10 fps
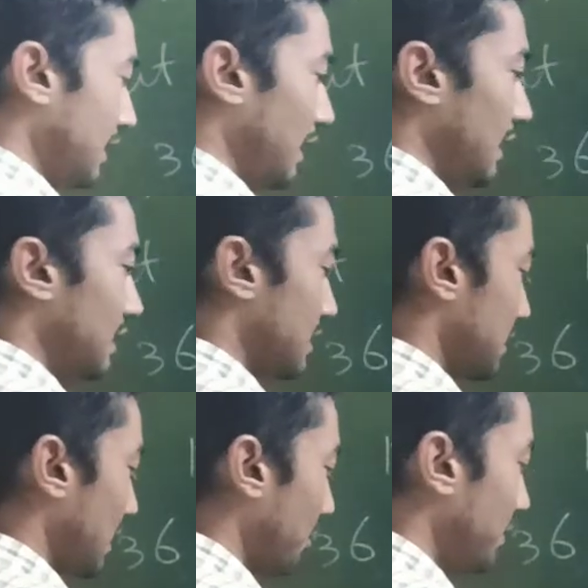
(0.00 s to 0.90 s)
They
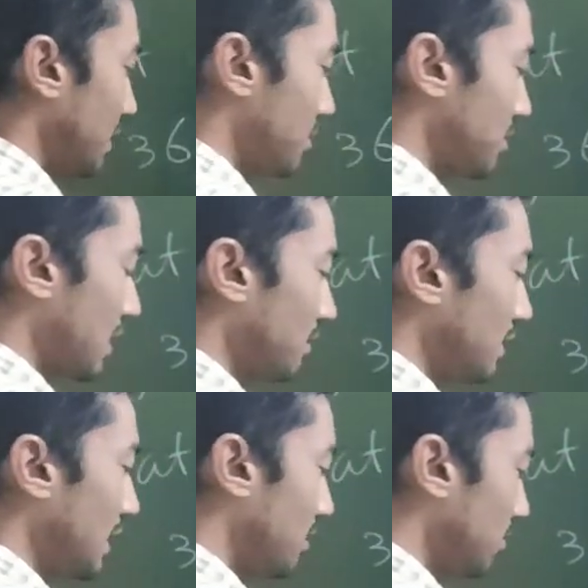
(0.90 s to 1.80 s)
should
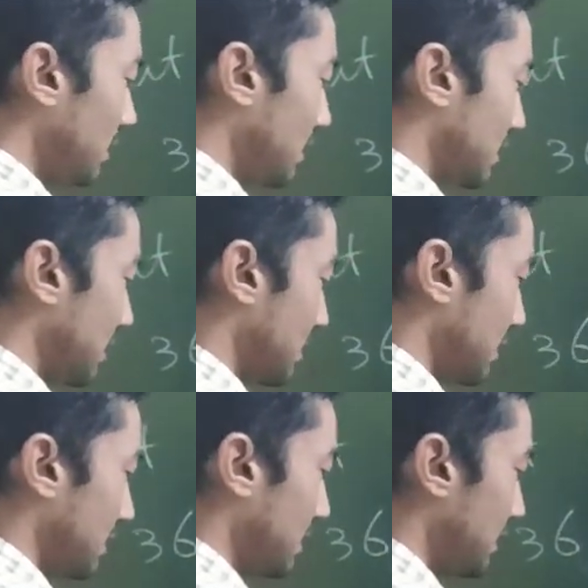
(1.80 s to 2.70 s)
cover equal
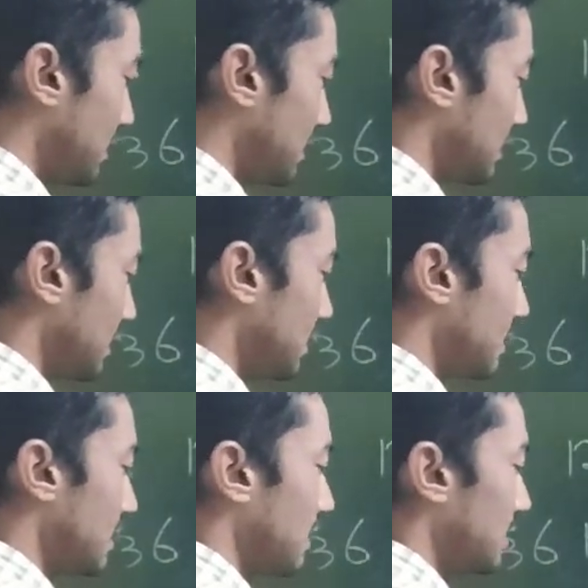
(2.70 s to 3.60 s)
distances. This
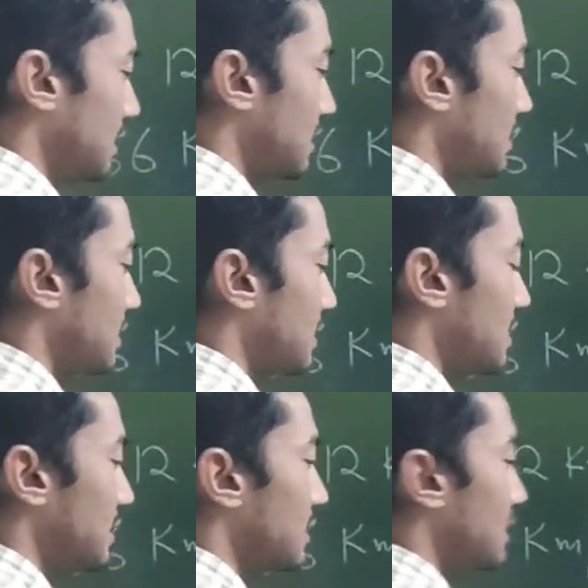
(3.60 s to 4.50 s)
distance, this
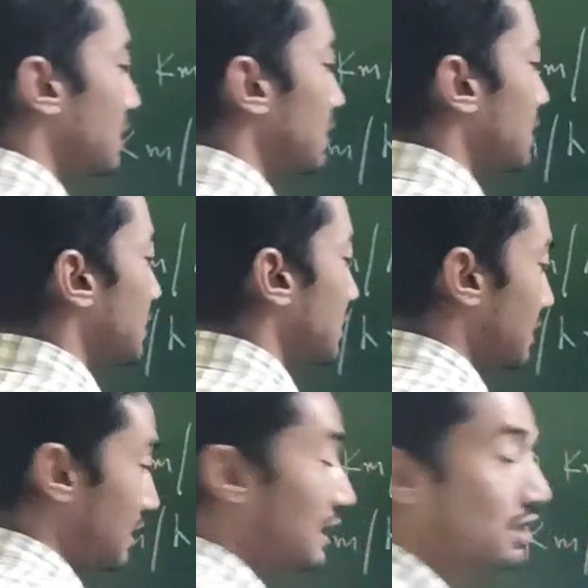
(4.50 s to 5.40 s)
distance, this distance.
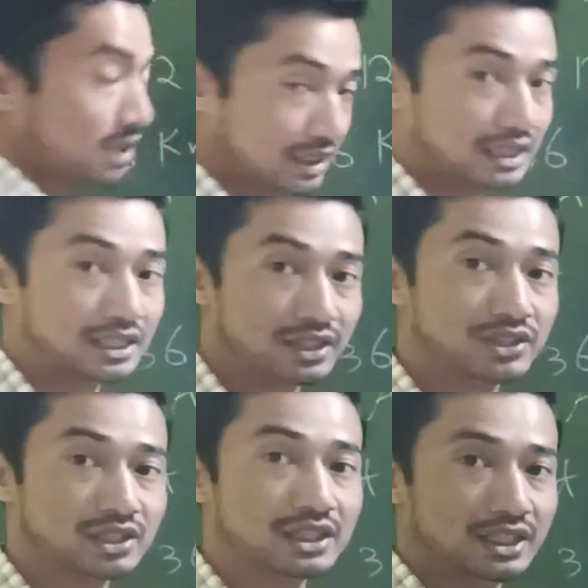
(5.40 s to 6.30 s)
That's the
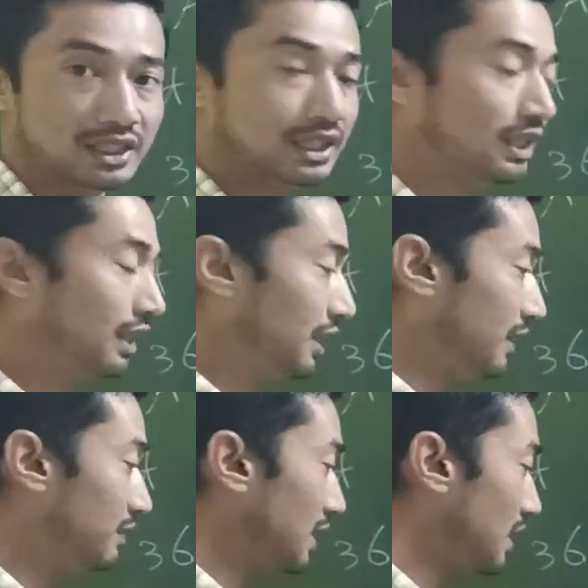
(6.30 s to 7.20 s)
condition here.
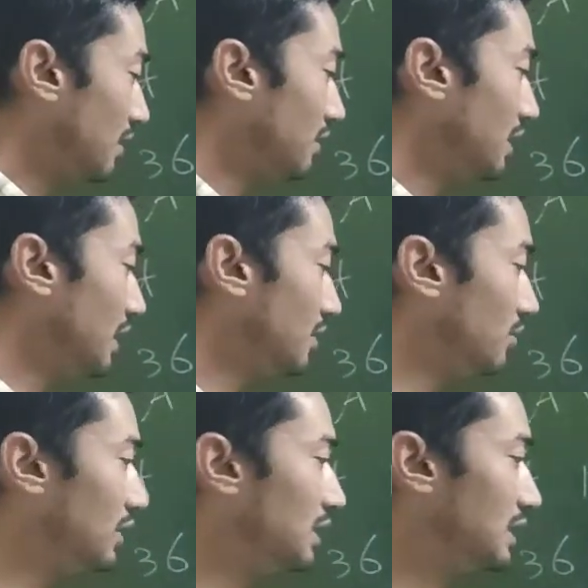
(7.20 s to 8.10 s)
If they cover
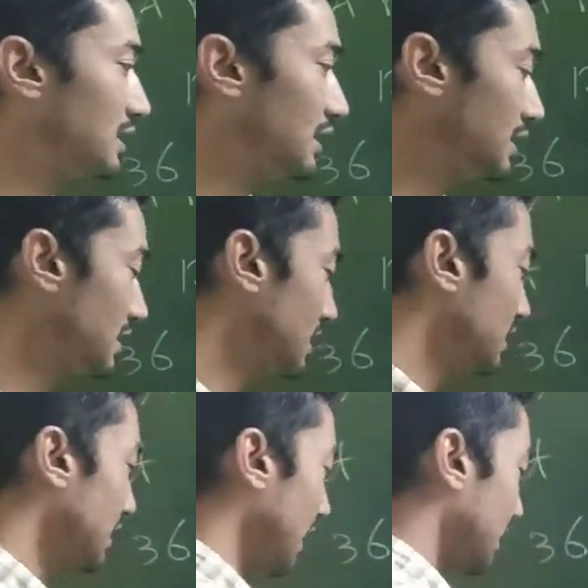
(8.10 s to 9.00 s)
equal
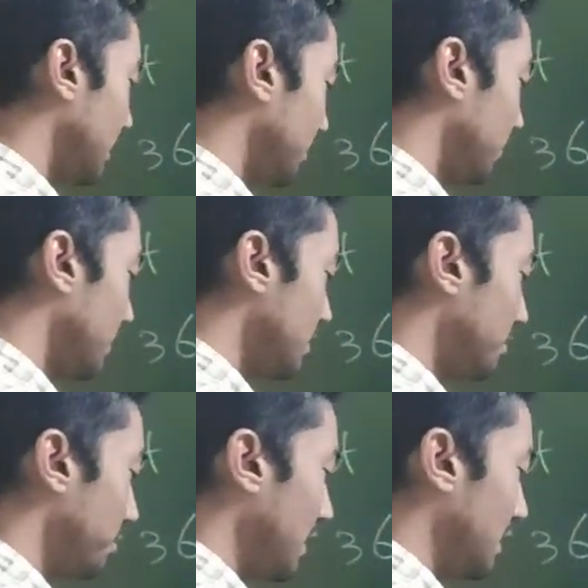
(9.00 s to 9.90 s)
distances at different
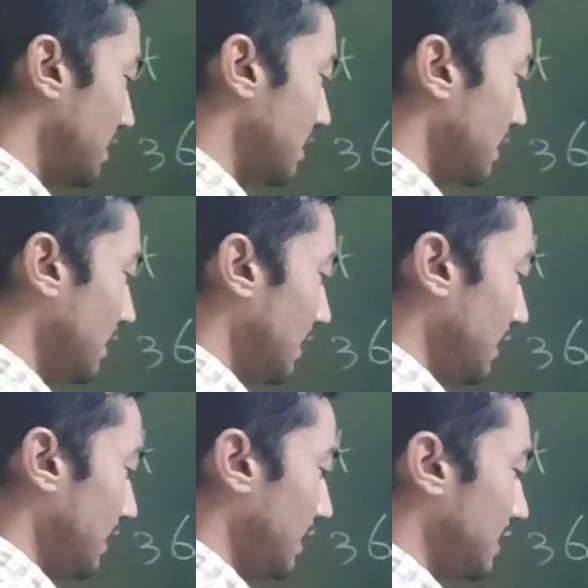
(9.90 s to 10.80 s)
speeds,
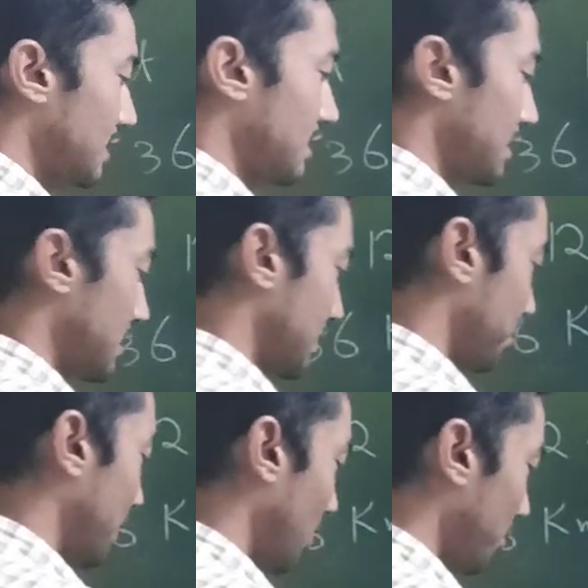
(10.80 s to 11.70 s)

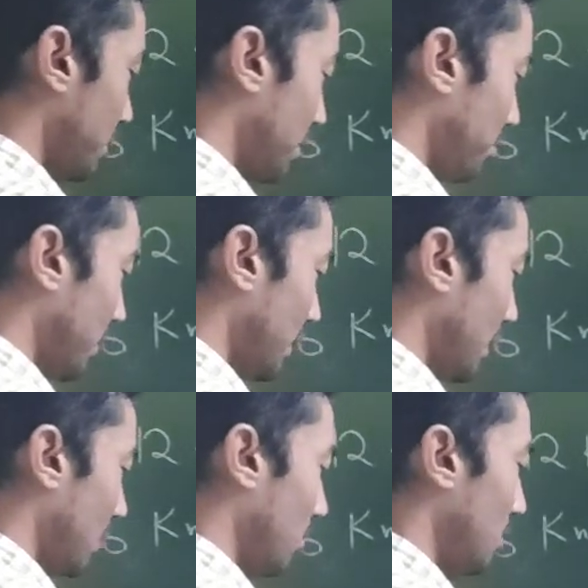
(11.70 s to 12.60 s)
x kilometer per
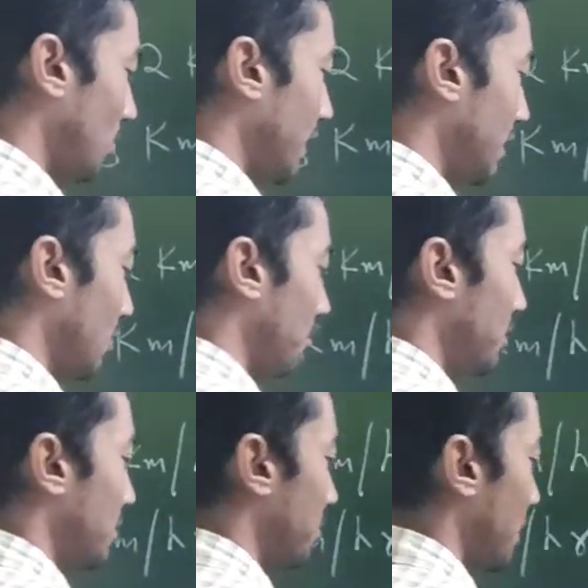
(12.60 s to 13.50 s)
hour, y
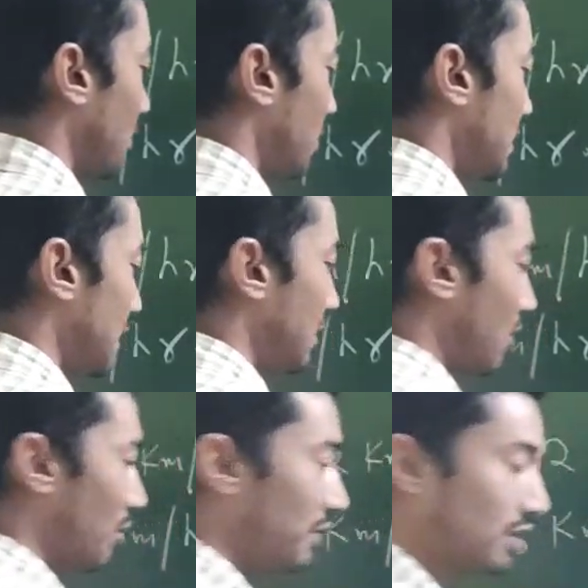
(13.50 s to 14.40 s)
kilometer per hour, z
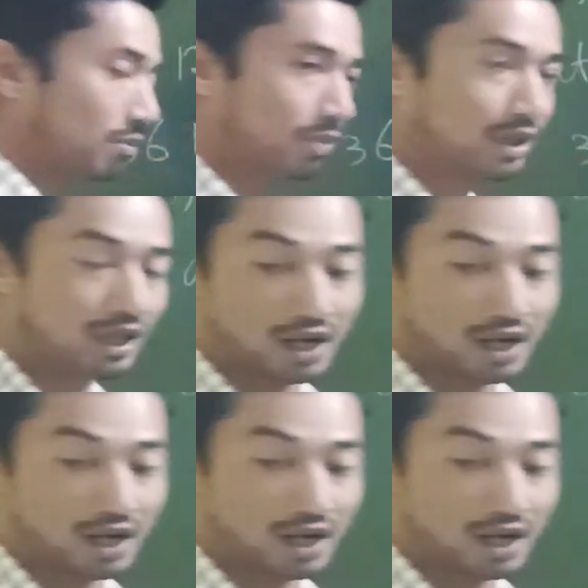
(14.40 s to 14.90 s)
kilometer per